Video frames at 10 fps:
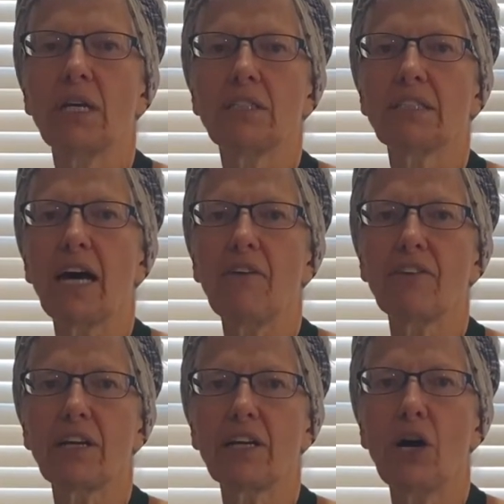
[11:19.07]
dissolve it
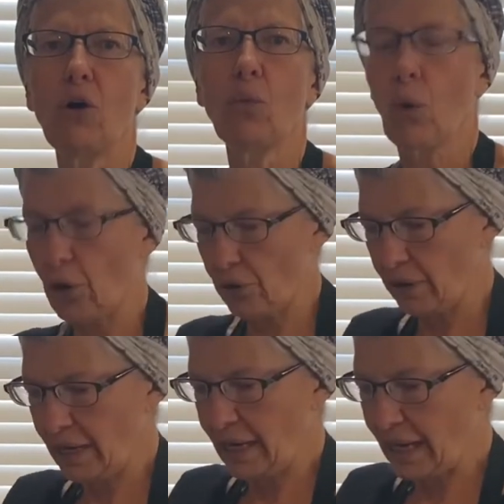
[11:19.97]
in cold water,
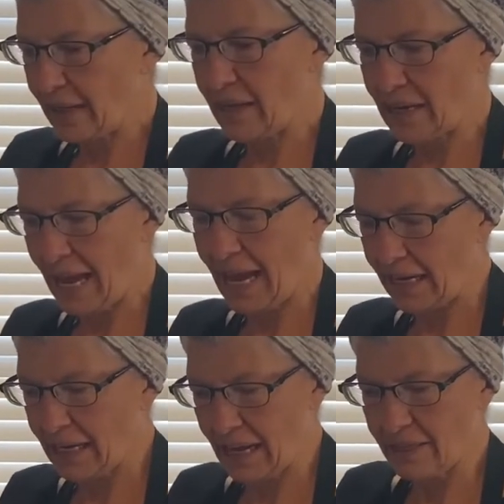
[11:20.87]
and then add
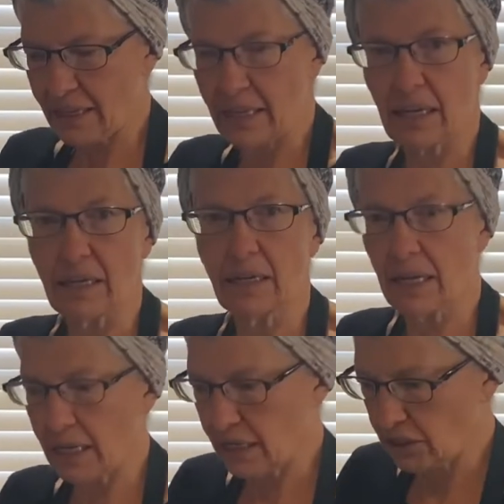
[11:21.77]
it at the end
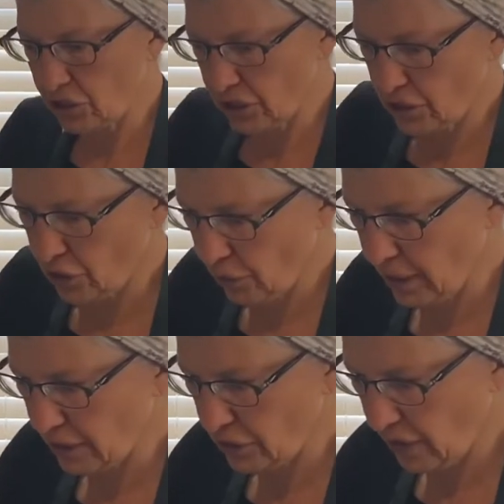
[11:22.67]
and just stir it
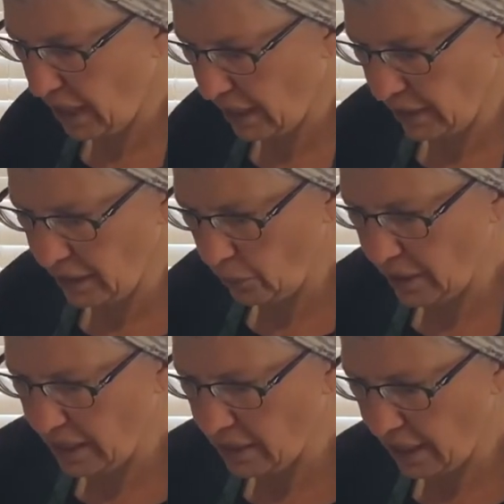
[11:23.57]
into the hot liquid
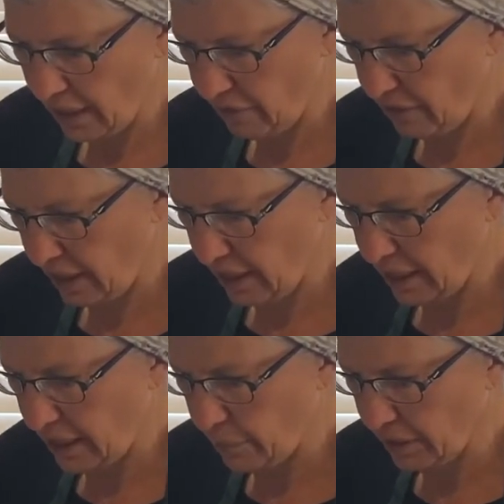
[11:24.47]
and kind of thicken it
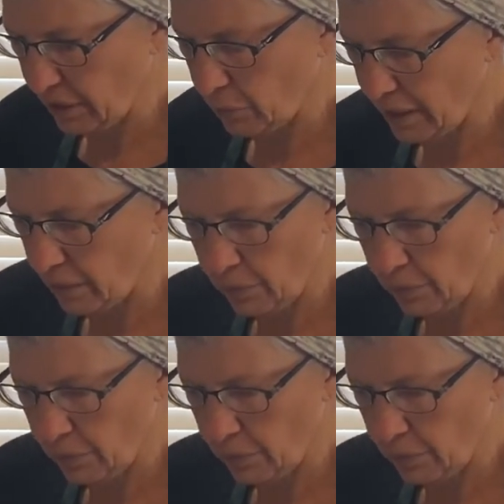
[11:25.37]
up a little bit.